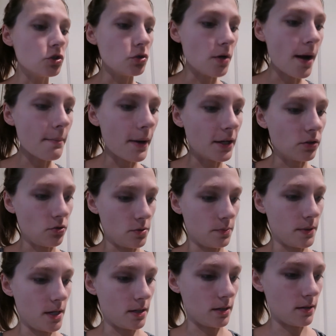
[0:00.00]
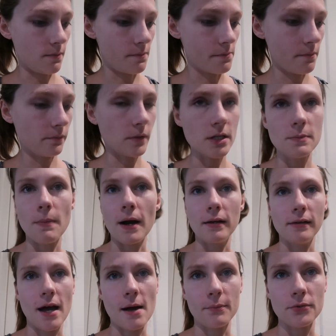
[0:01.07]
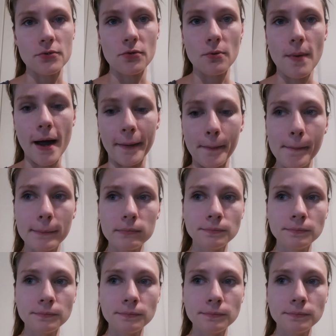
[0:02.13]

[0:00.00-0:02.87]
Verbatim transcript: Do not bite those, please. He's biting the apple sweet bag.